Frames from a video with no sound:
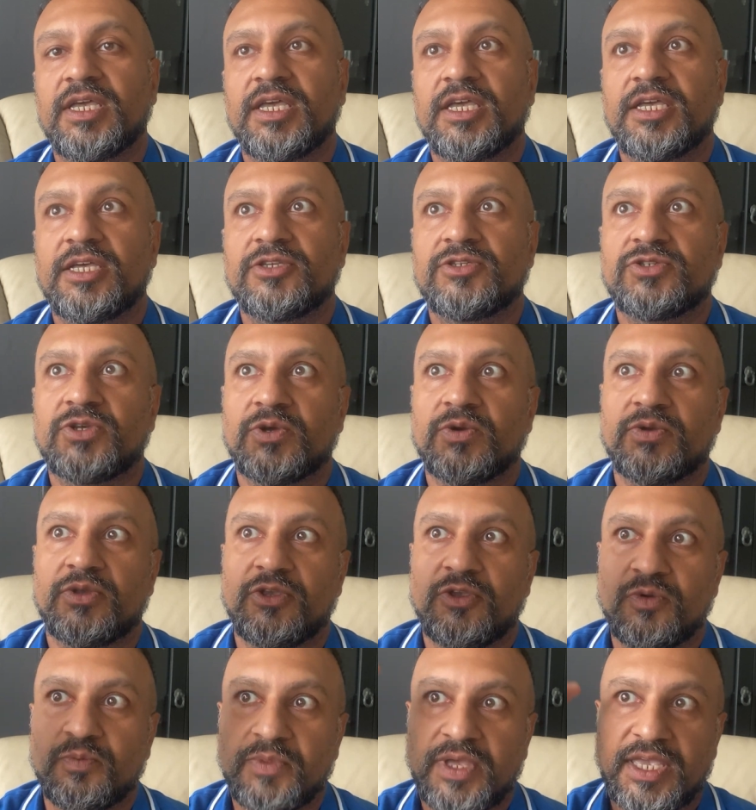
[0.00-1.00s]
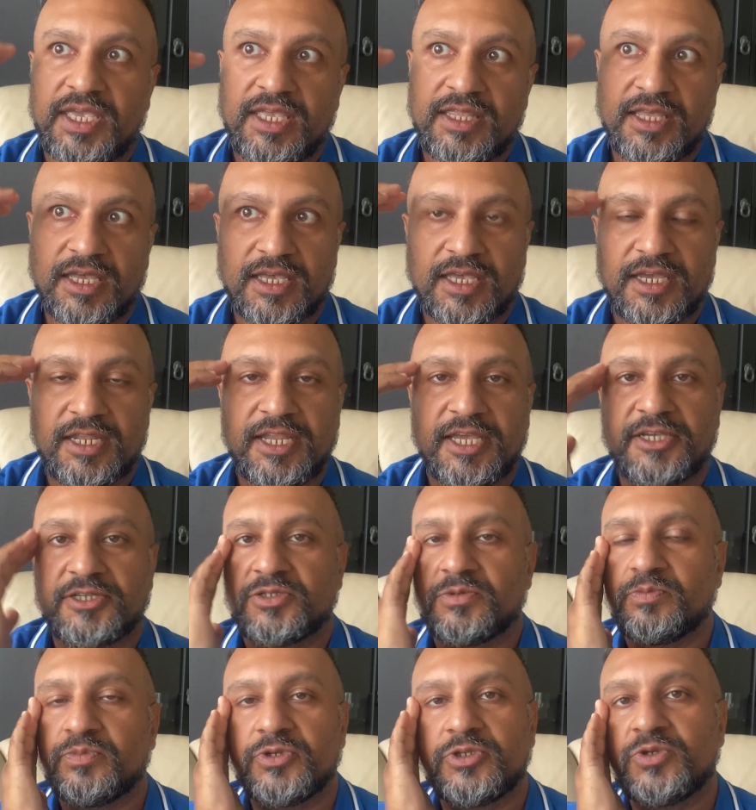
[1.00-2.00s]
So you're making that
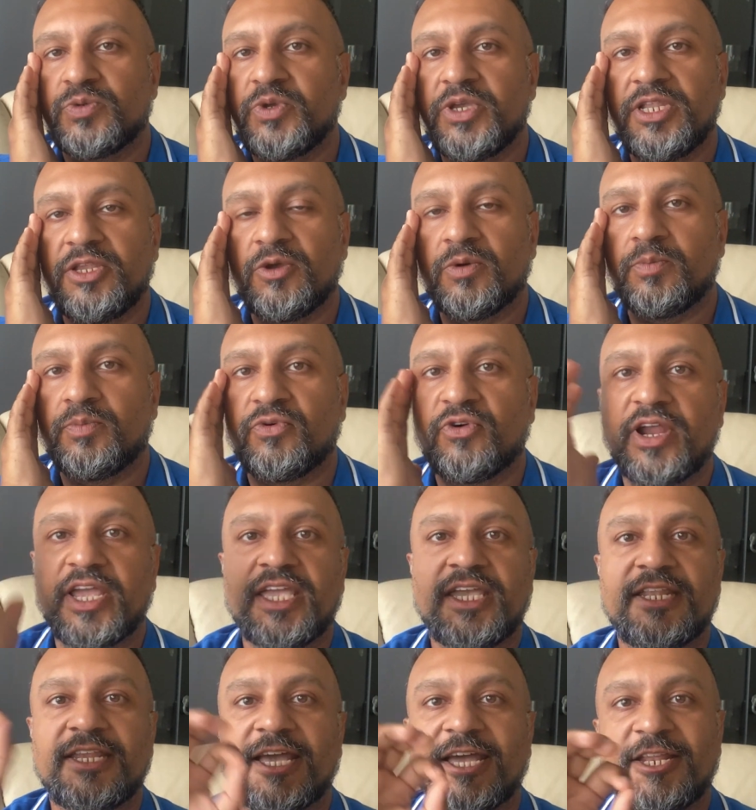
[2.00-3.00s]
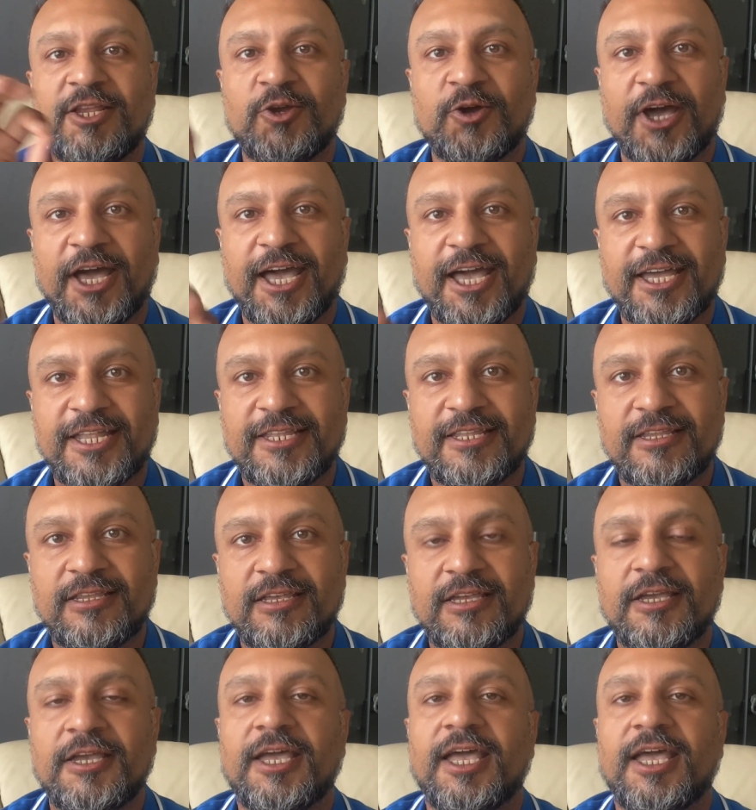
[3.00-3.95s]
connection between your brain and your hand.